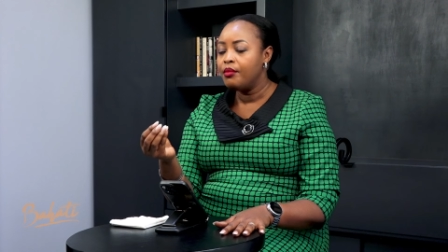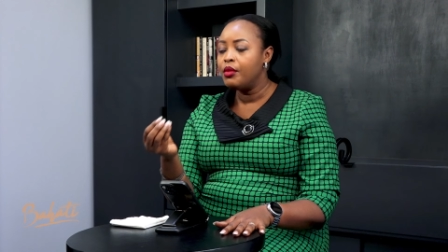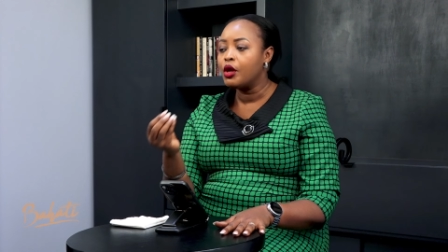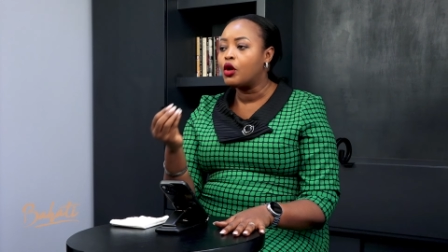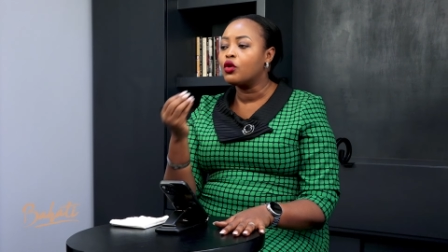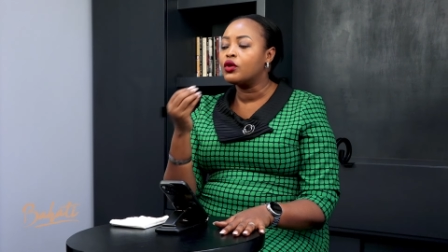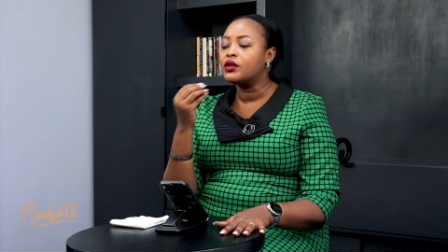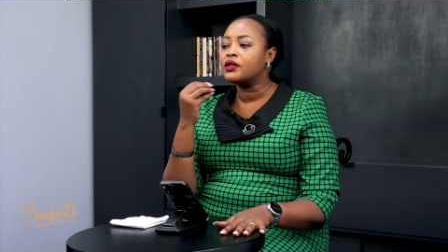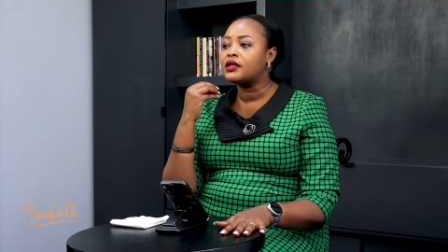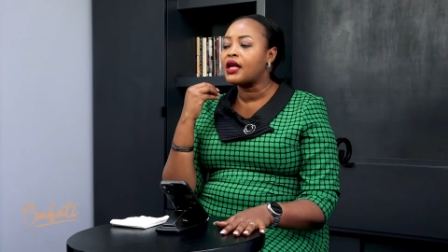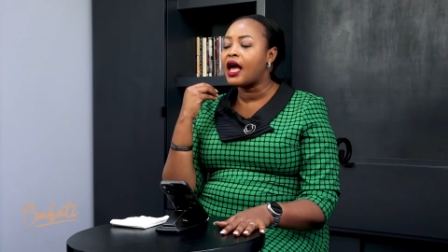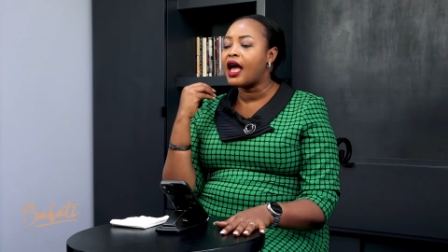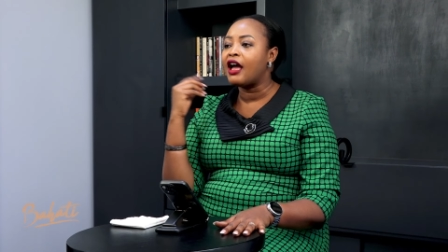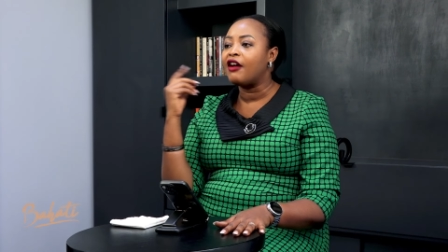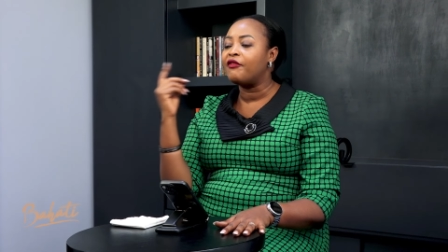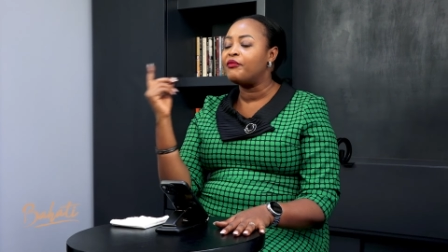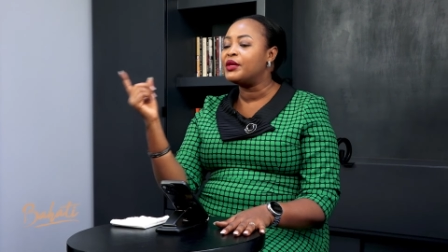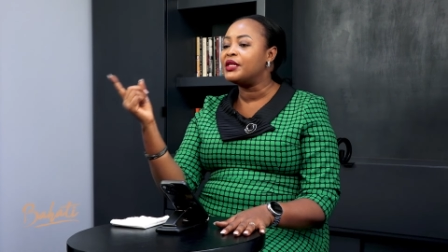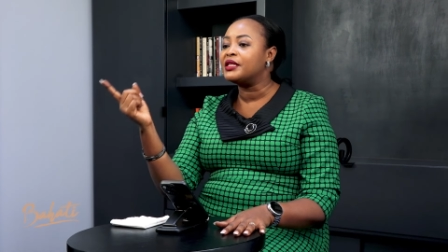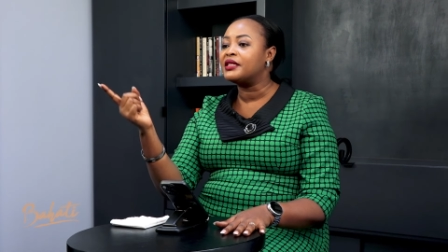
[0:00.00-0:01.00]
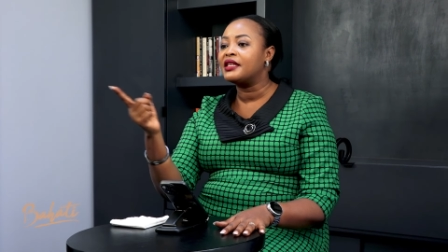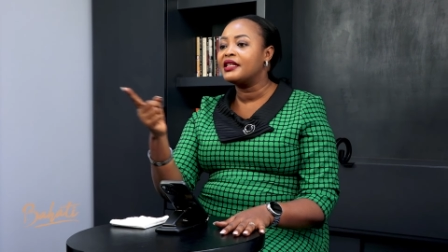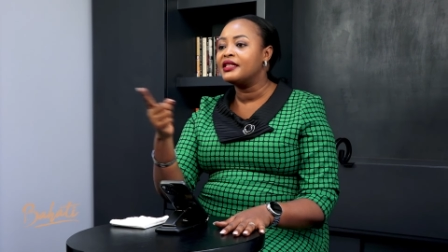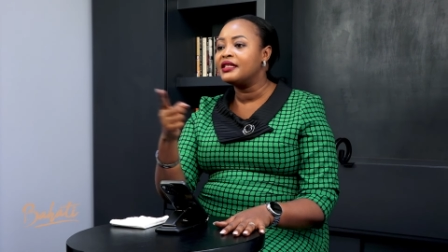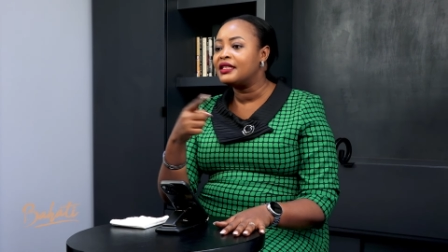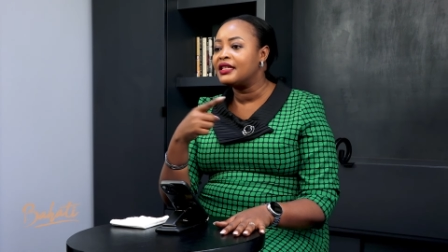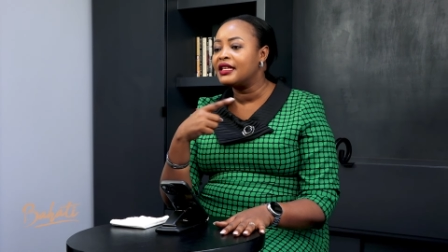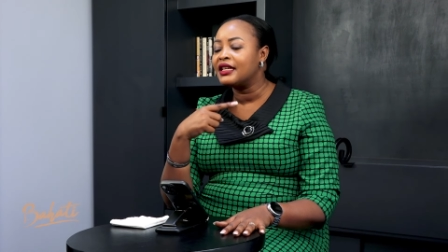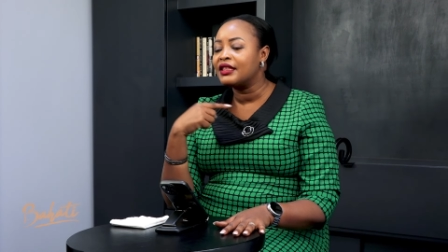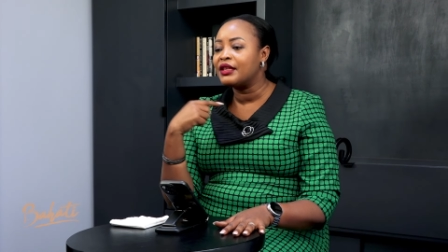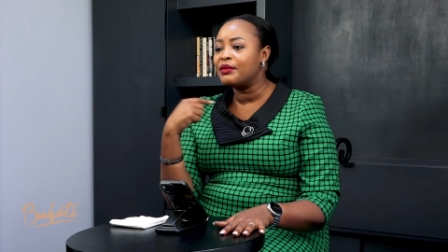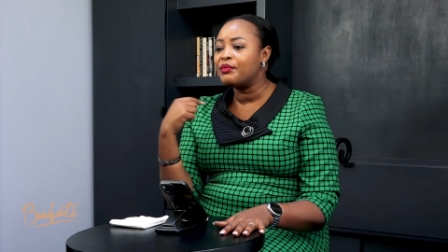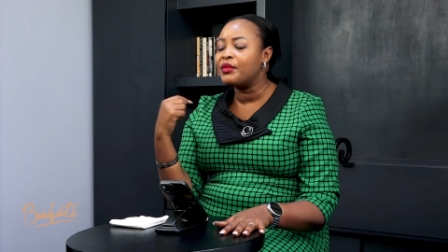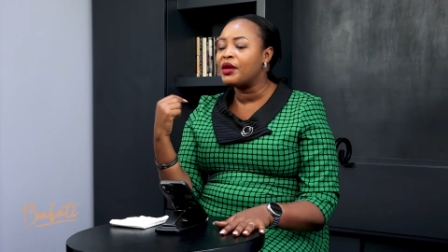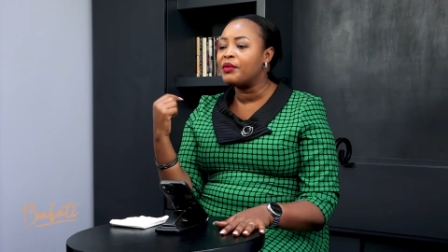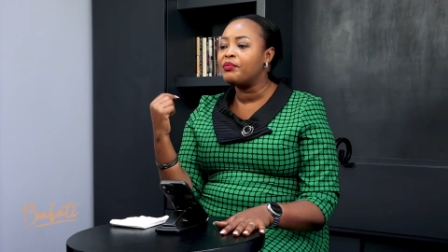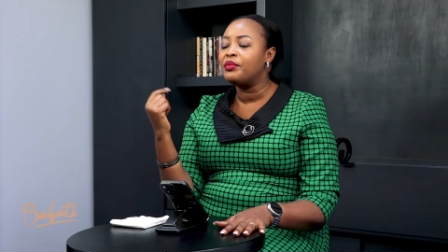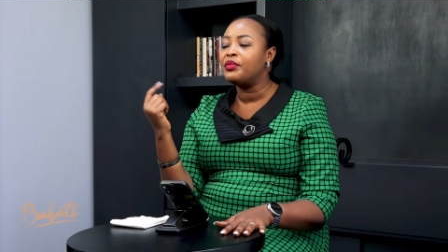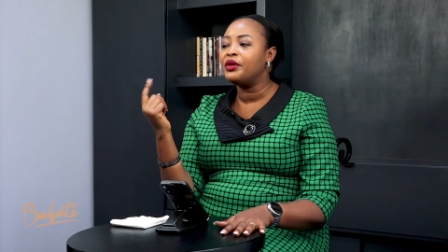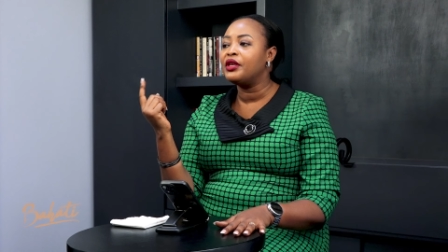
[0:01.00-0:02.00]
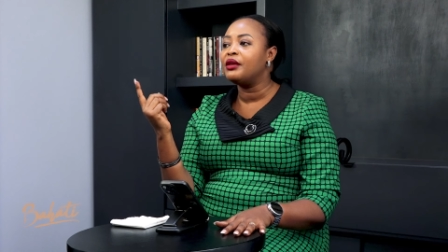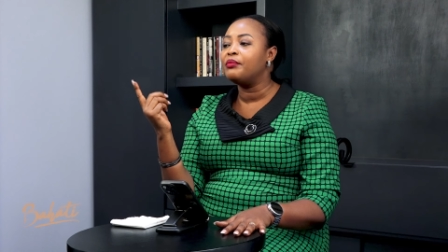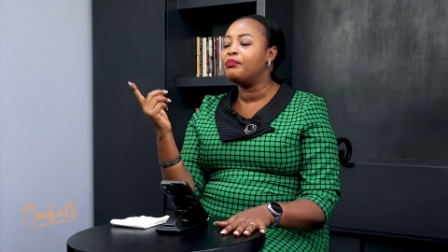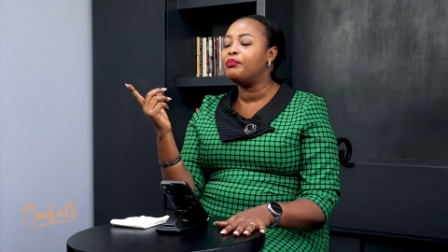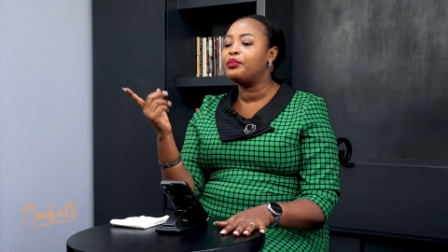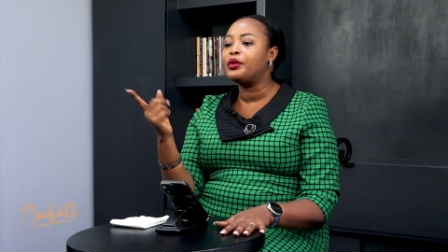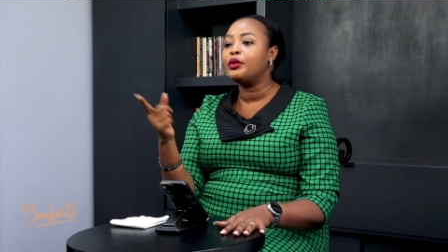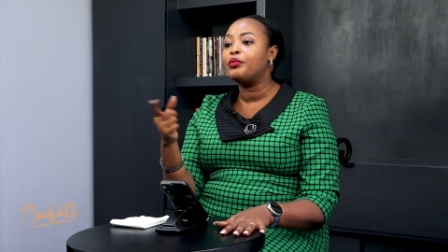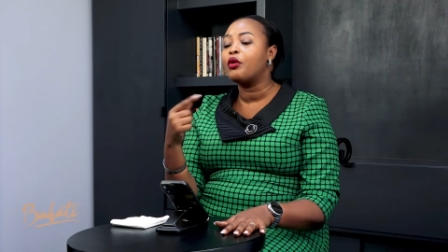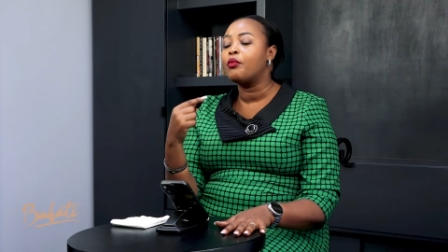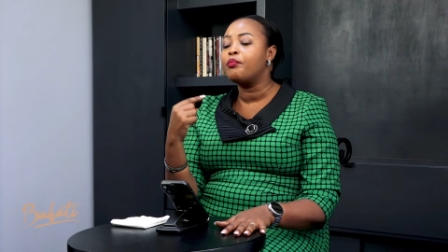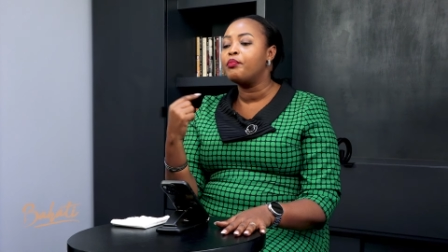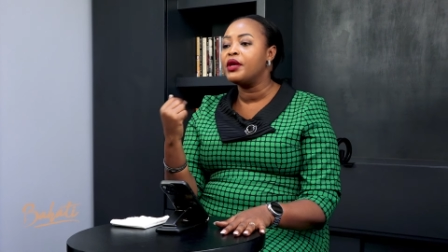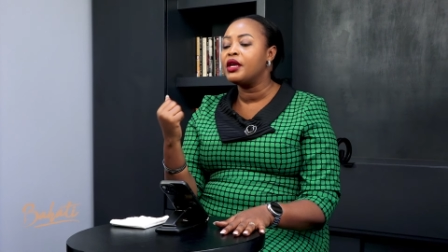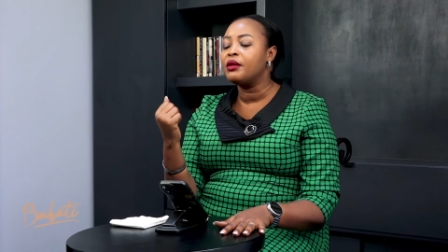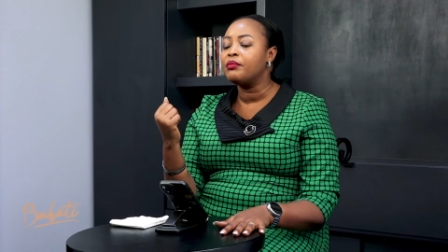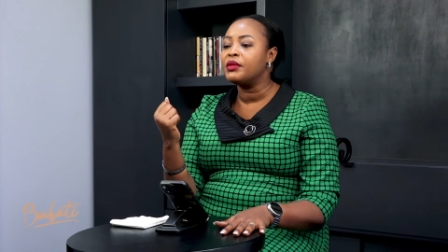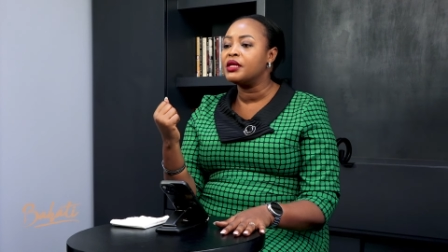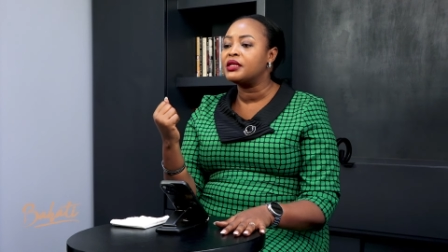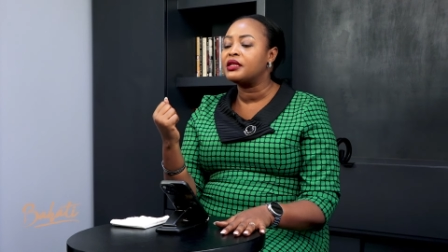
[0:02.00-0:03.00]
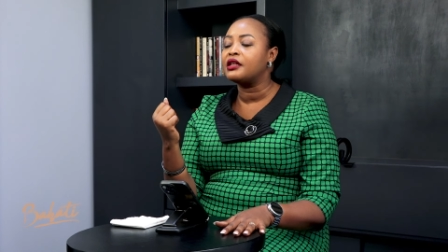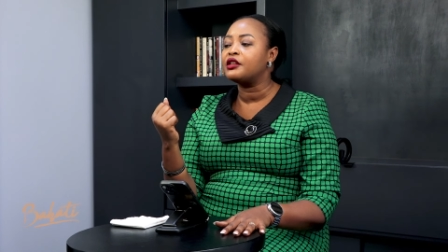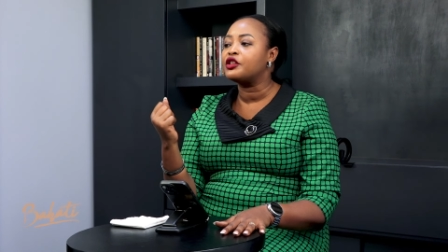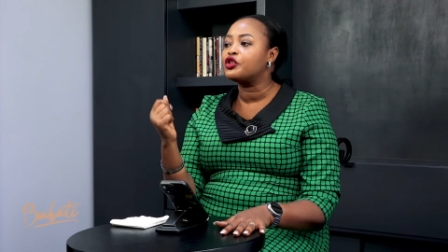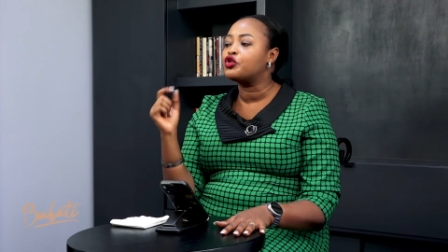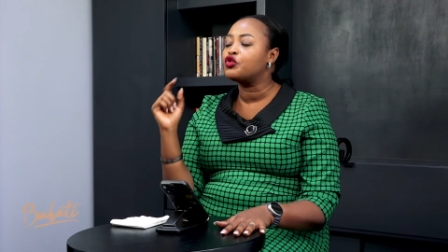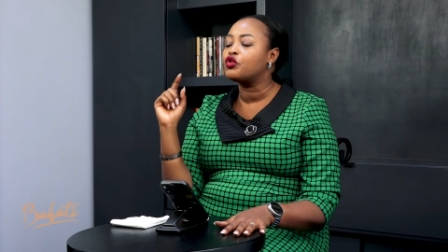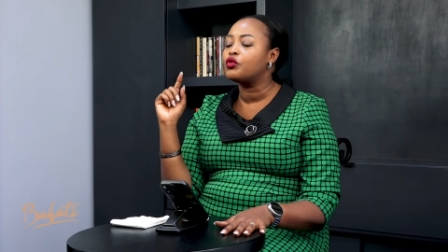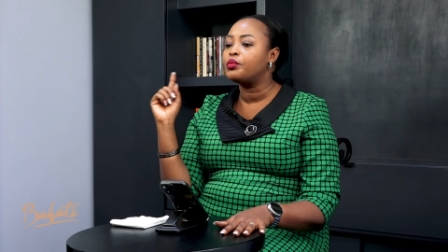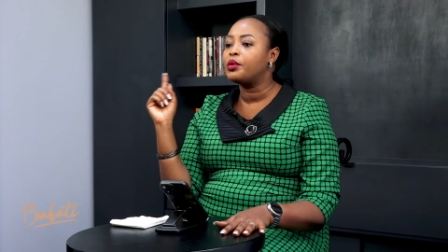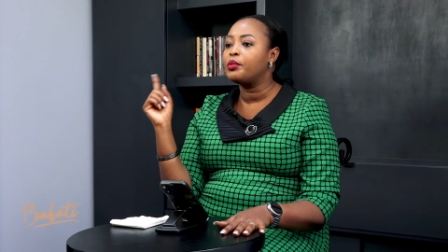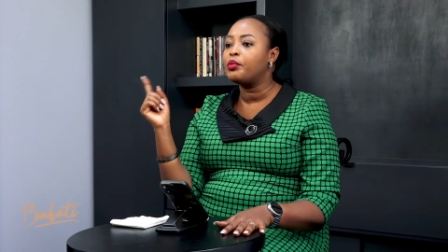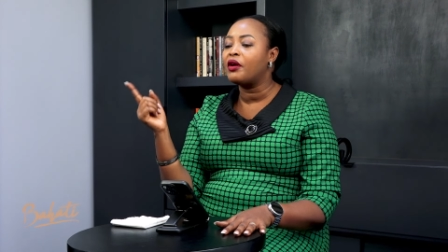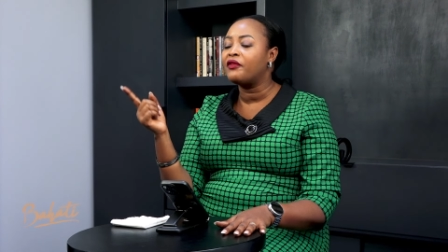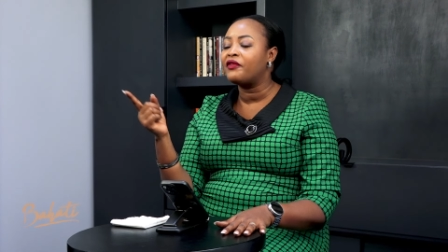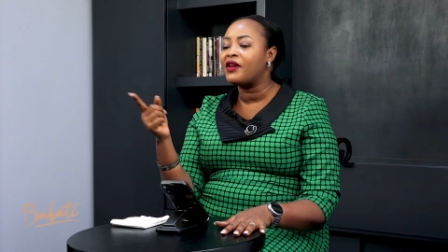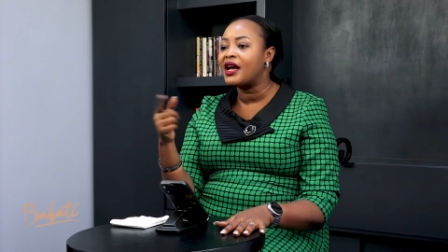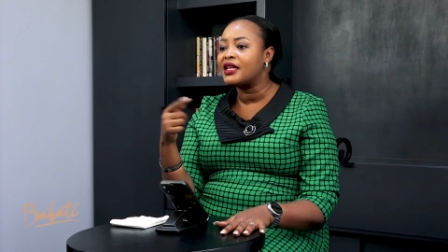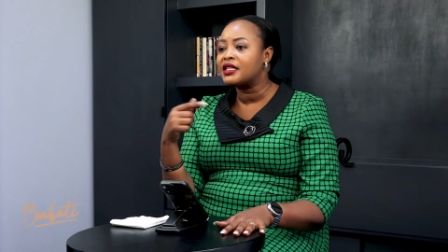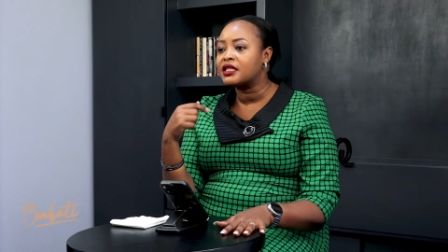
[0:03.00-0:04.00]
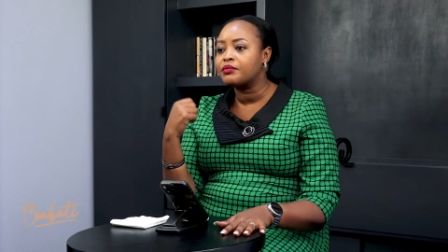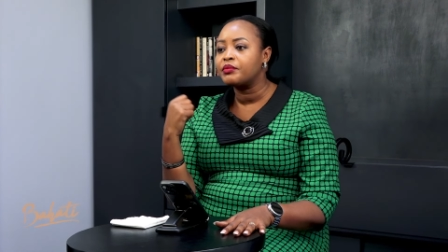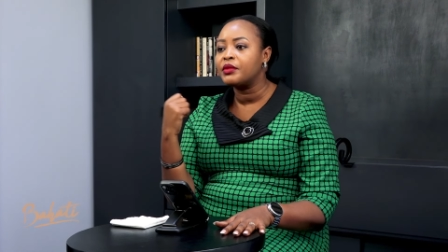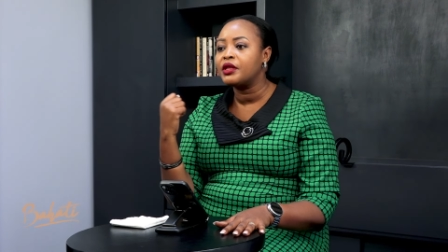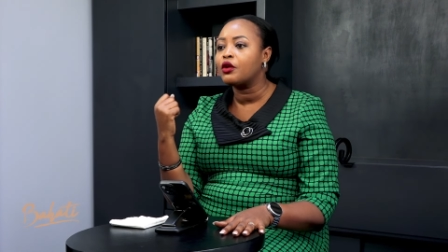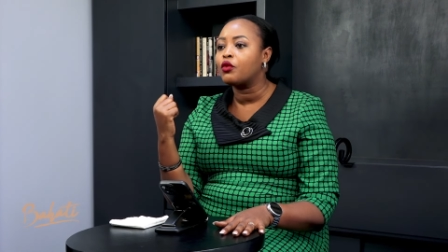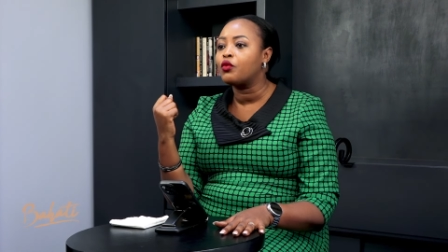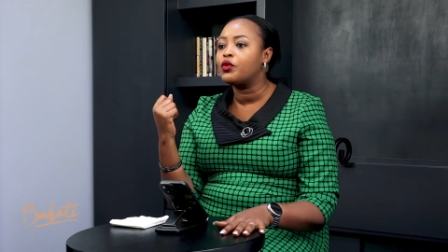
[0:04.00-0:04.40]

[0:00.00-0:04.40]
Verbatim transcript: because I have been sensing them be, people being misunderstood. People have asked me the